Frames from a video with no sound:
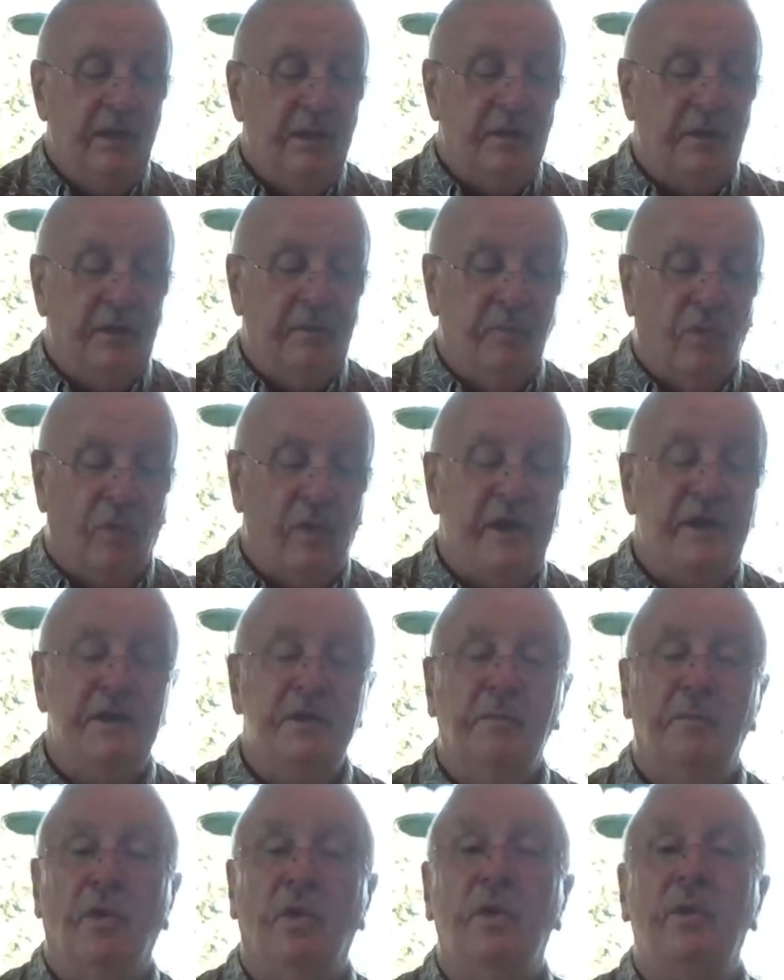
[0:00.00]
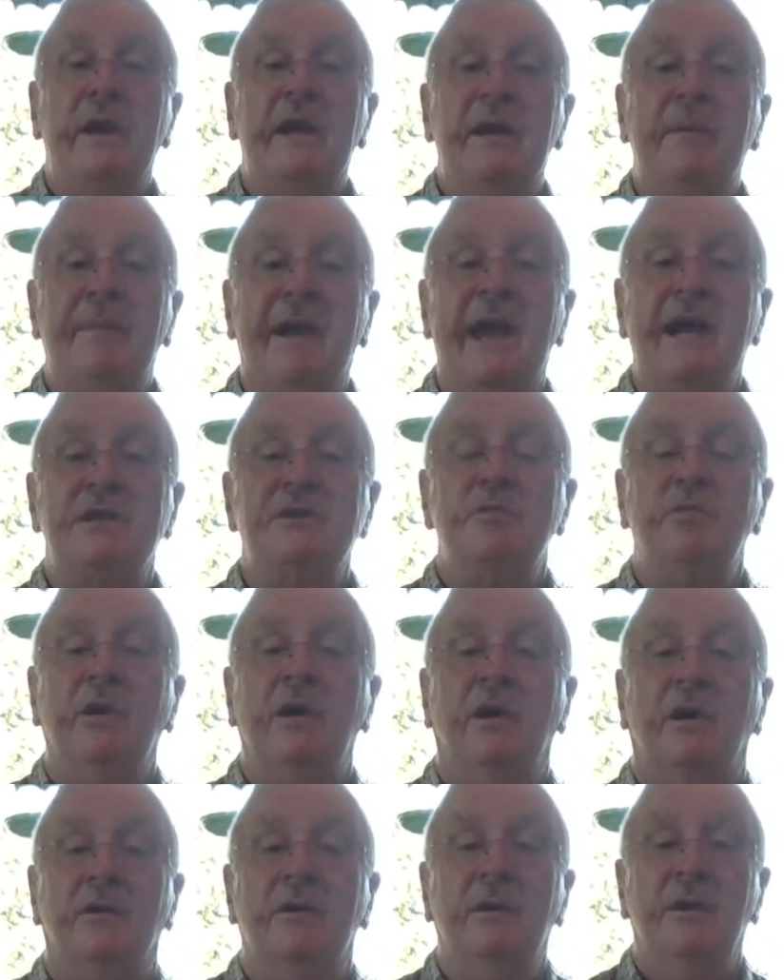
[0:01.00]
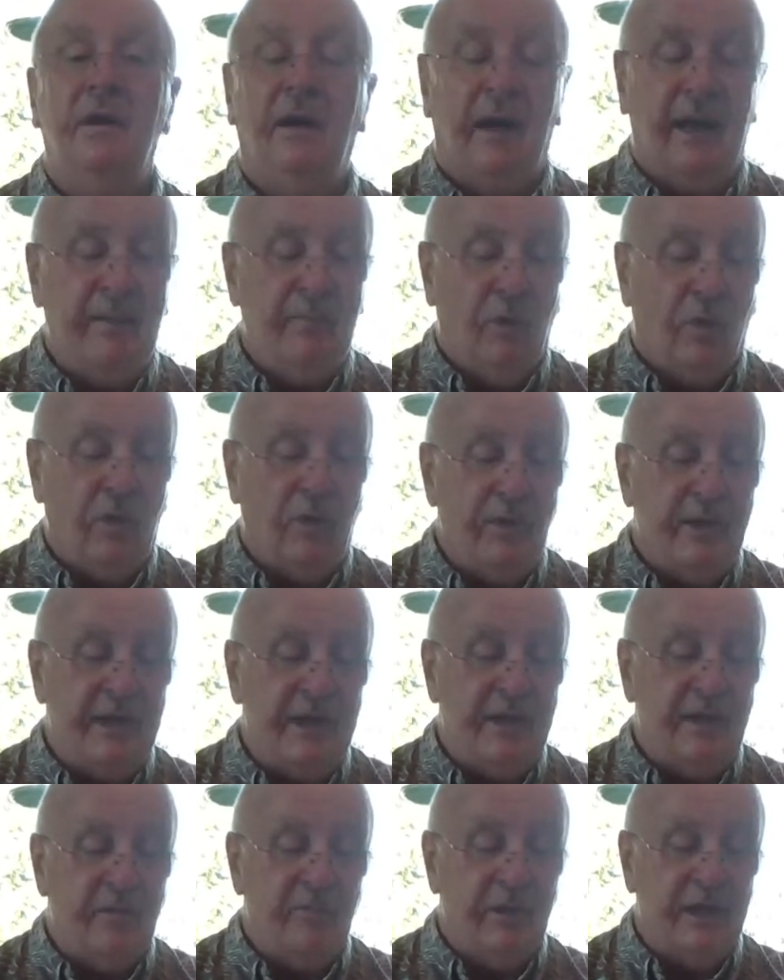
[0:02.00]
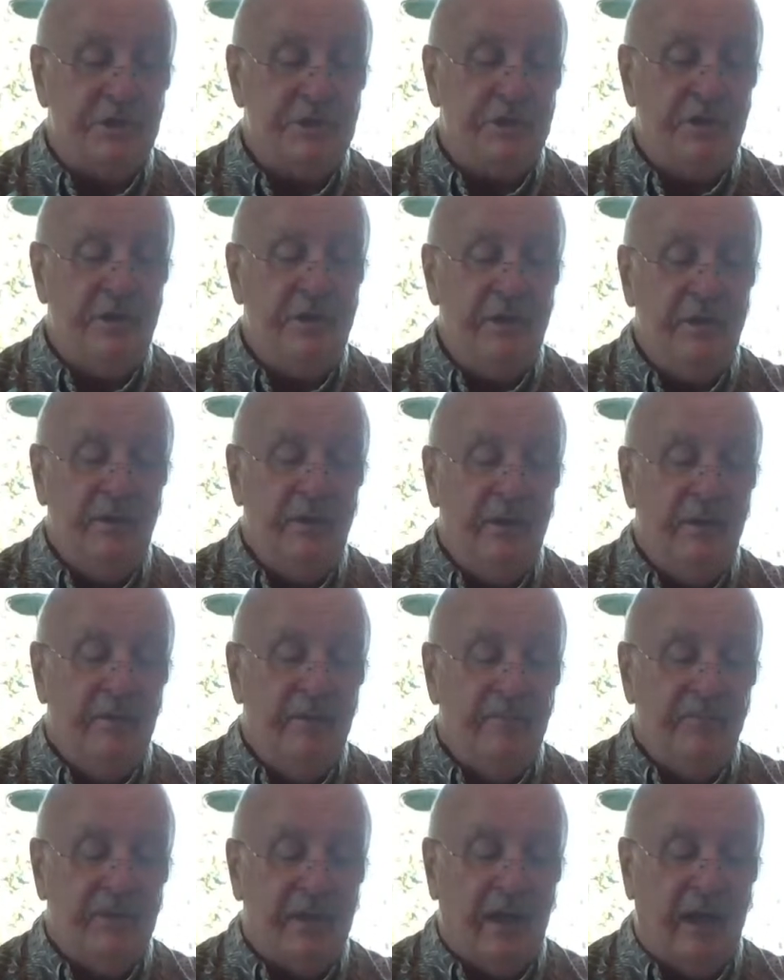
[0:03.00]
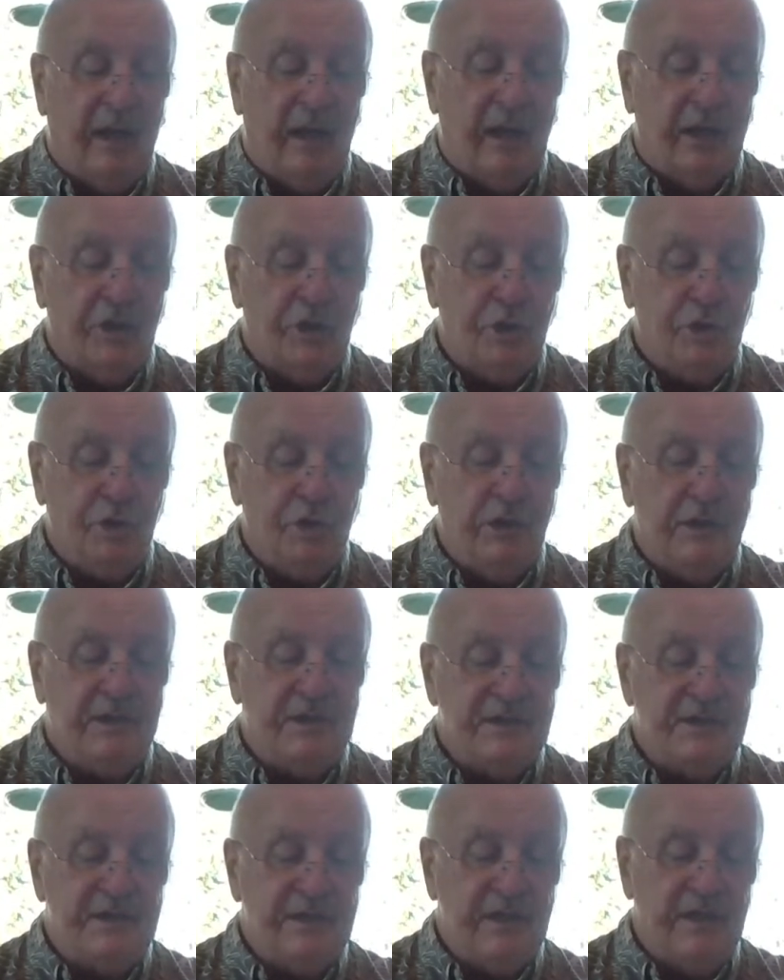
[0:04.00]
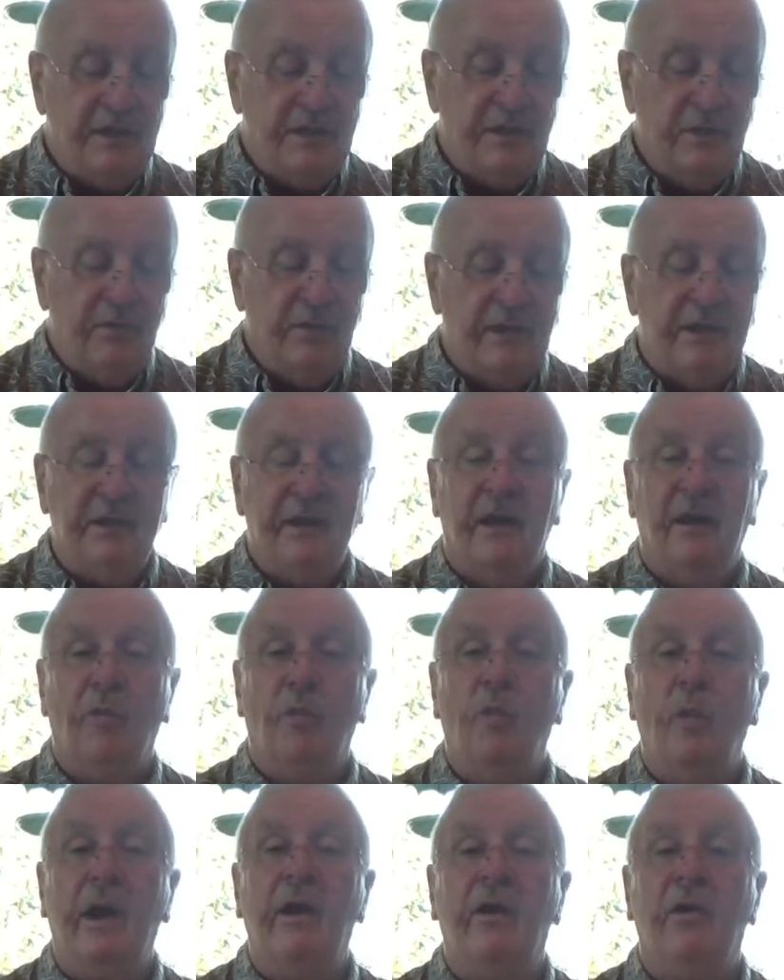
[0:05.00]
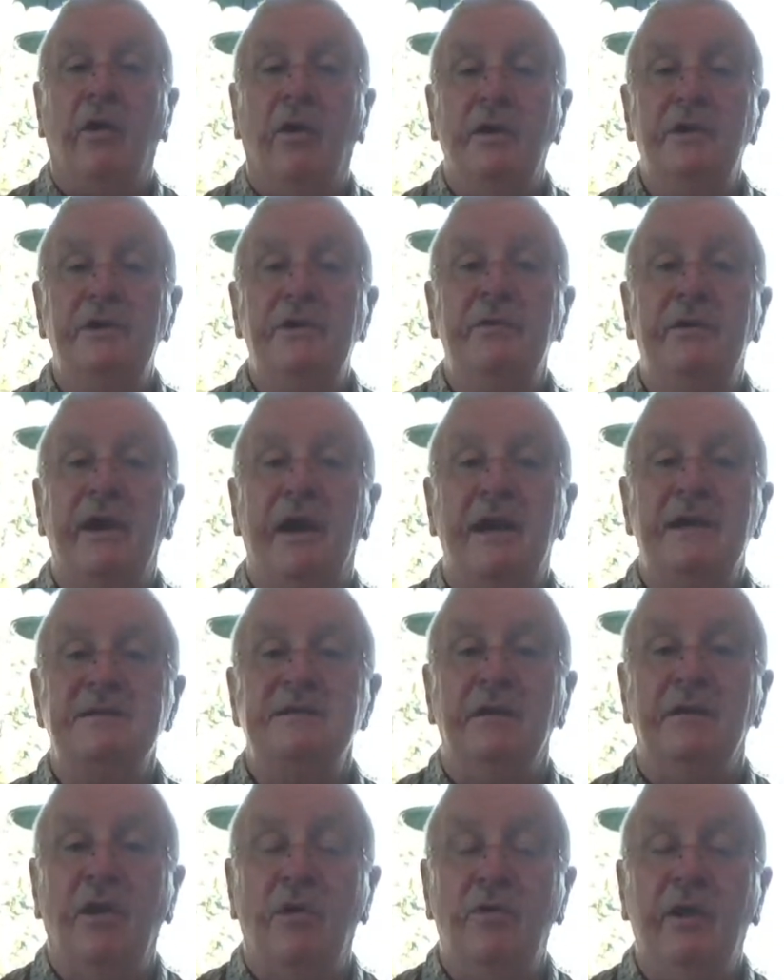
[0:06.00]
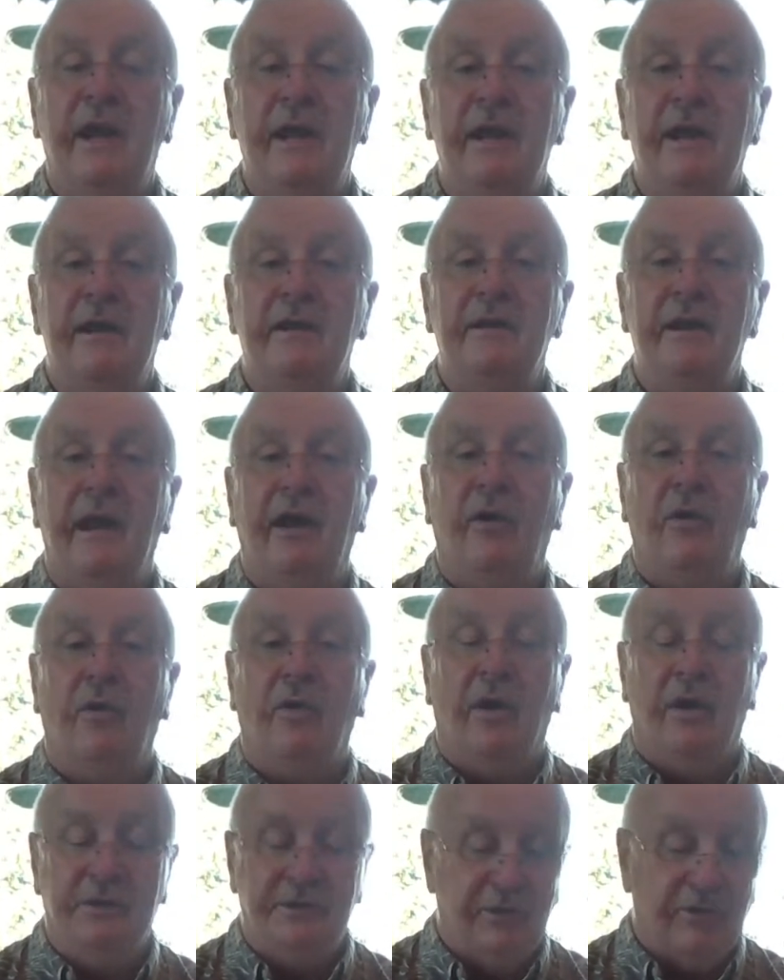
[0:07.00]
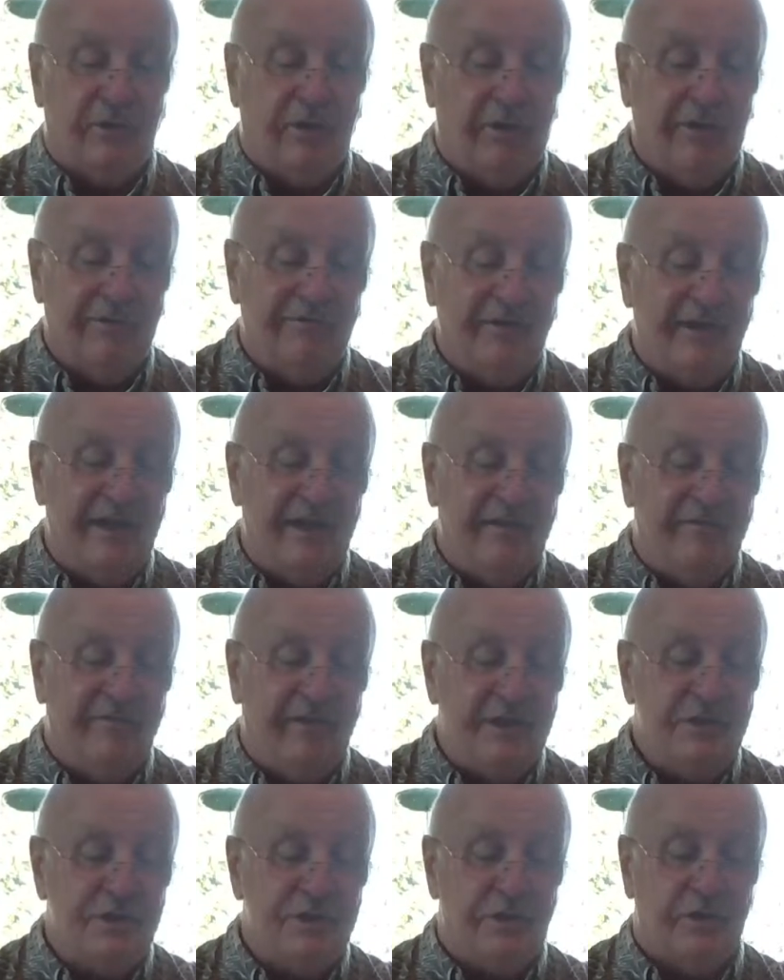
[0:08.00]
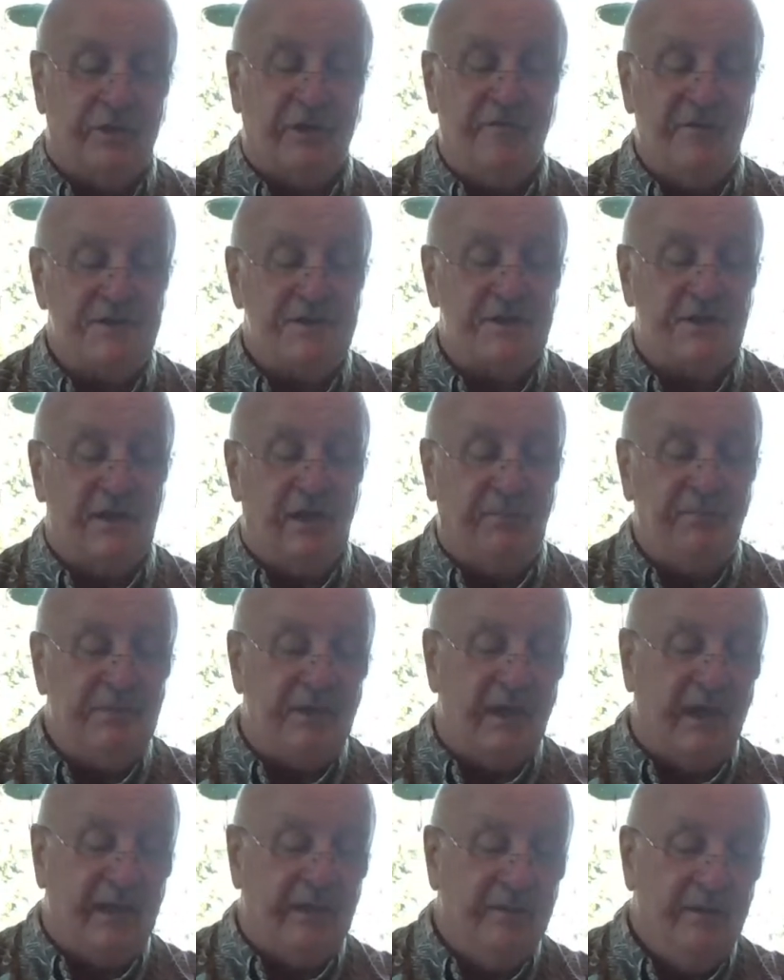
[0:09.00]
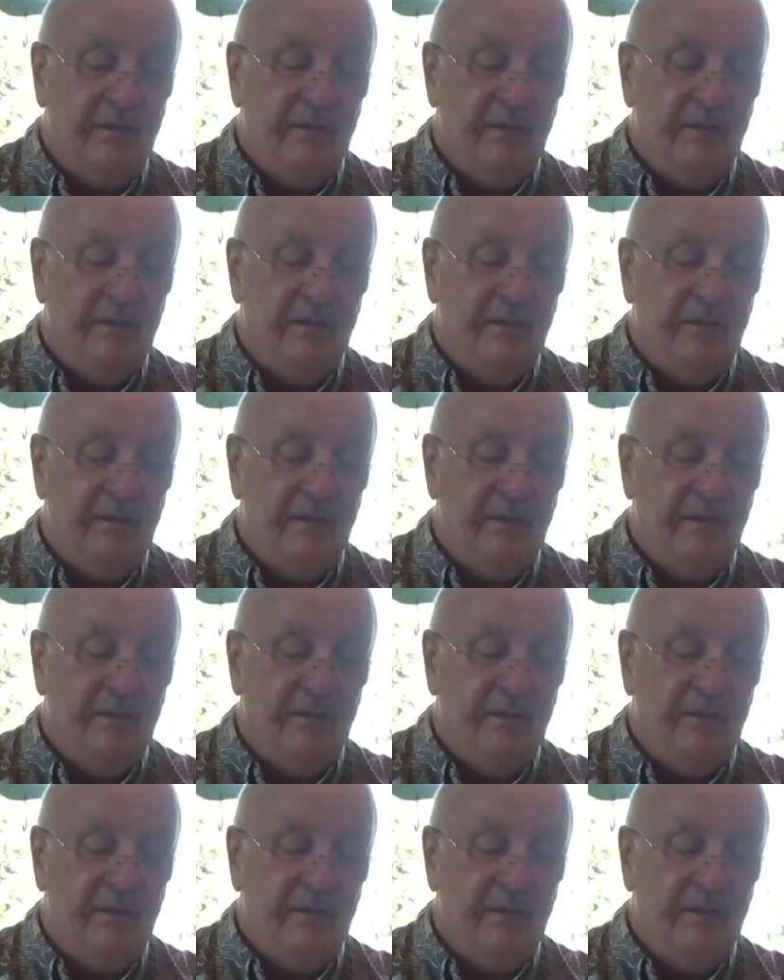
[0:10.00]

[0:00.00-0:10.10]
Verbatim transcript: Good morning to Maureen Maxwell. Hi, Maureen and Richard. Uh, good to see you in there. Where are you guys located now on your RV adventure? Give us an update.